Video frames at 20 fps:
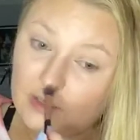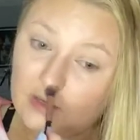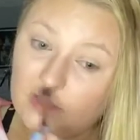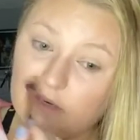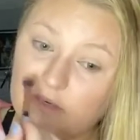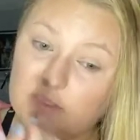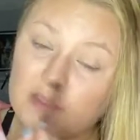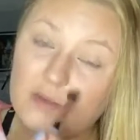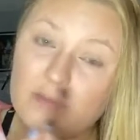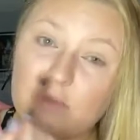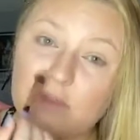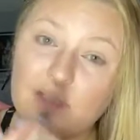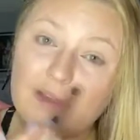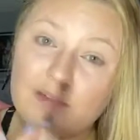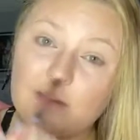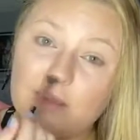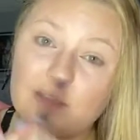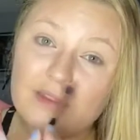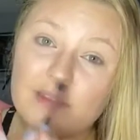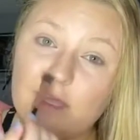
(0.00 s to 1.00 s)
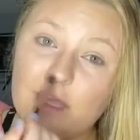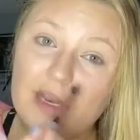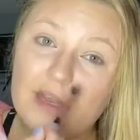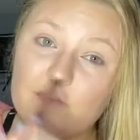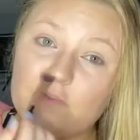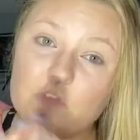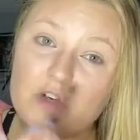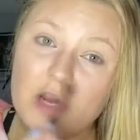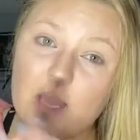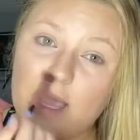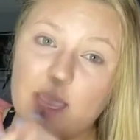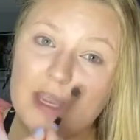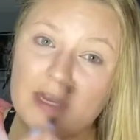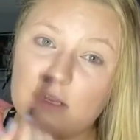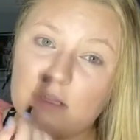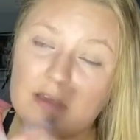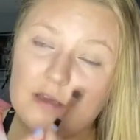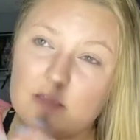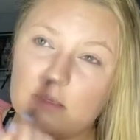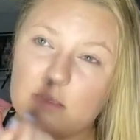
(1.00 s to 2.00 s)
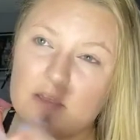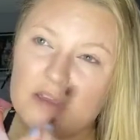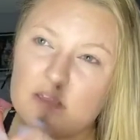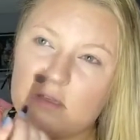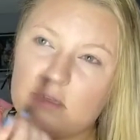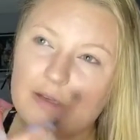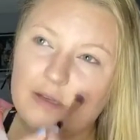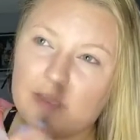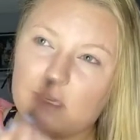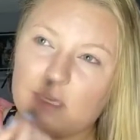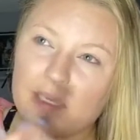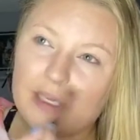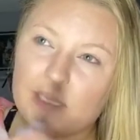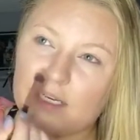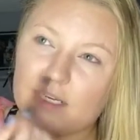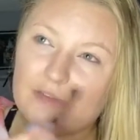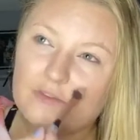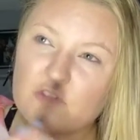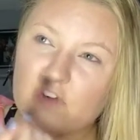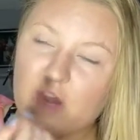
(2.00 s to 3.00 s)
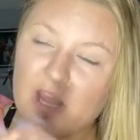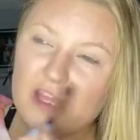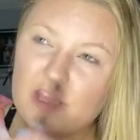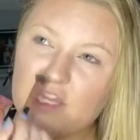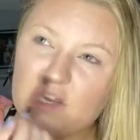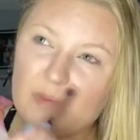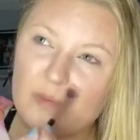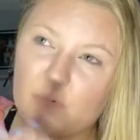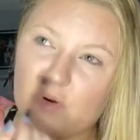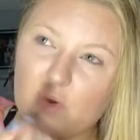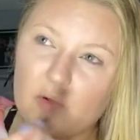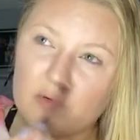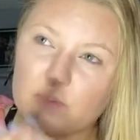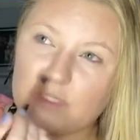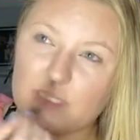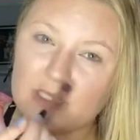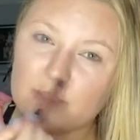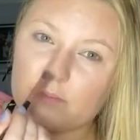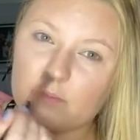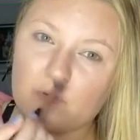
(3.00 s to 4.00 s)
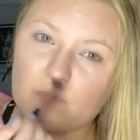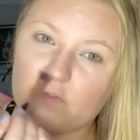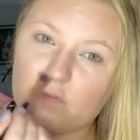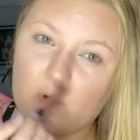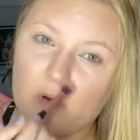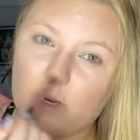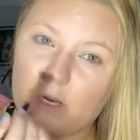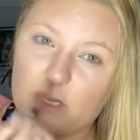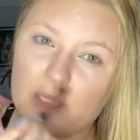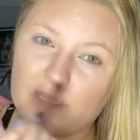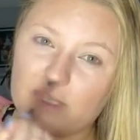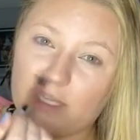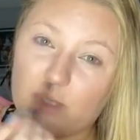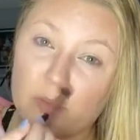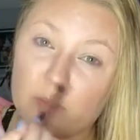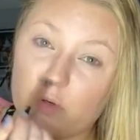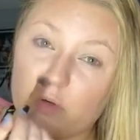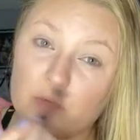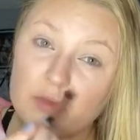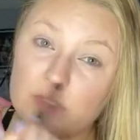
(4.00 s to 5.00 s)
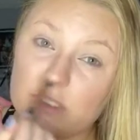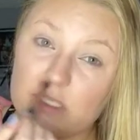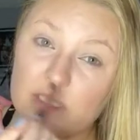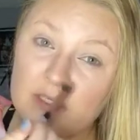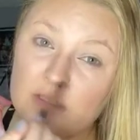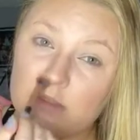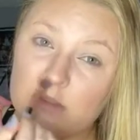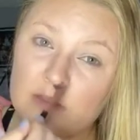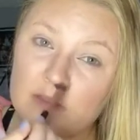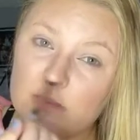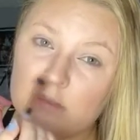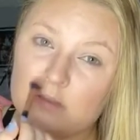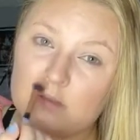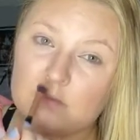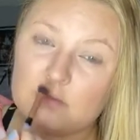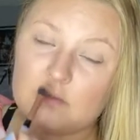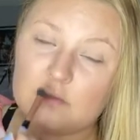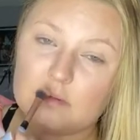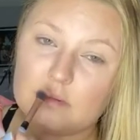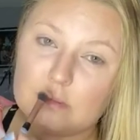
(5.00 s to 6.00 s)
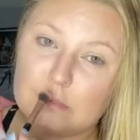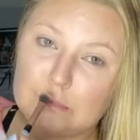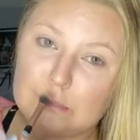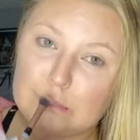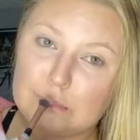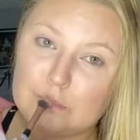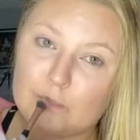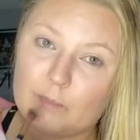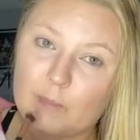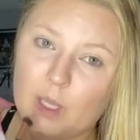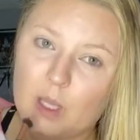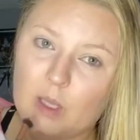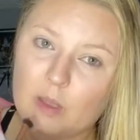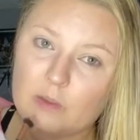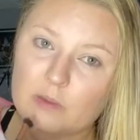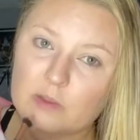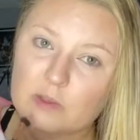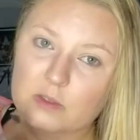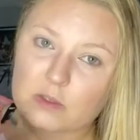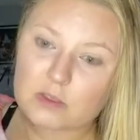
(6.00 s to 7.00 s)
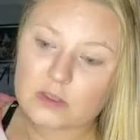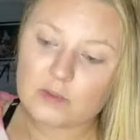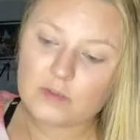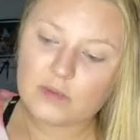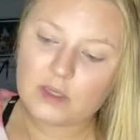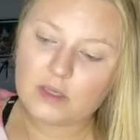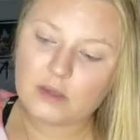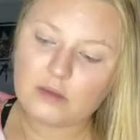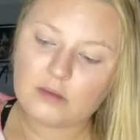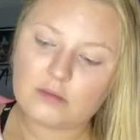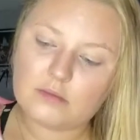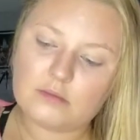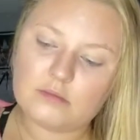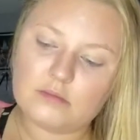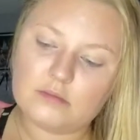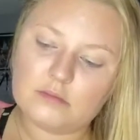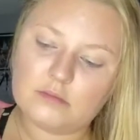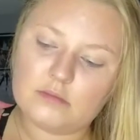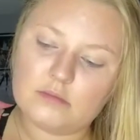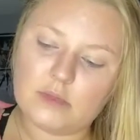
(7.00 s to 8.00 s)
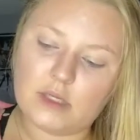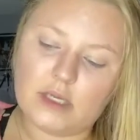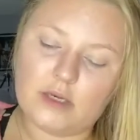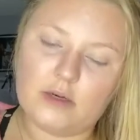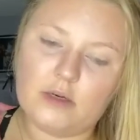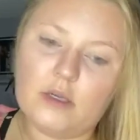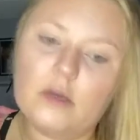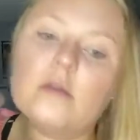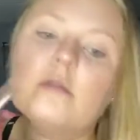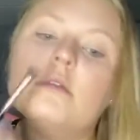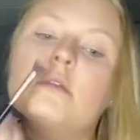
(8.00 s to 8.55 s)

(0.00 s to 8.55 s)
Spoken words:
or something like that I've tried. And I've tried their protein before, and like protein balls or something. I don't know.